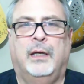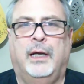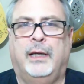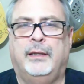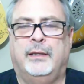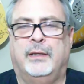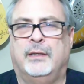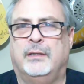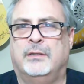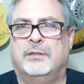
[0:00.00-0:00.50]
and
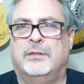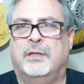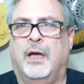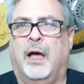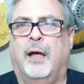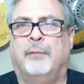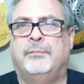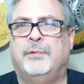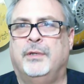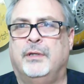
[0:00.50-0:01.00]
then he
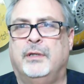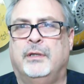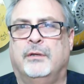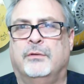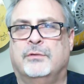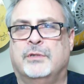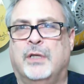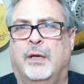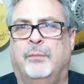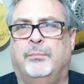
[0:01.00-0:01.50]
stopped and he
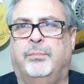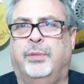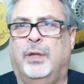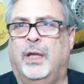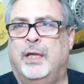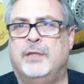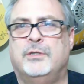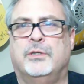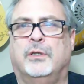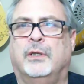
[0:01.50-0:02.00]
goes, I
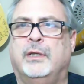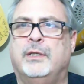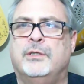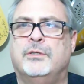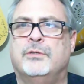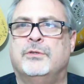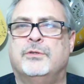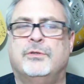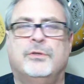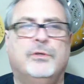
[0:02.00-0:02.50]
pledge
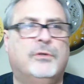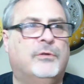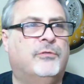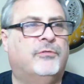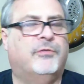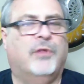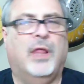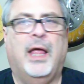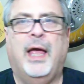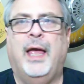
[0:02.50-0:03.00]
allegiance to the
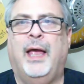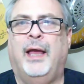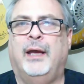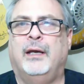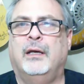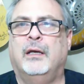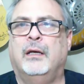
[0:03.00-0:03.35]
flag,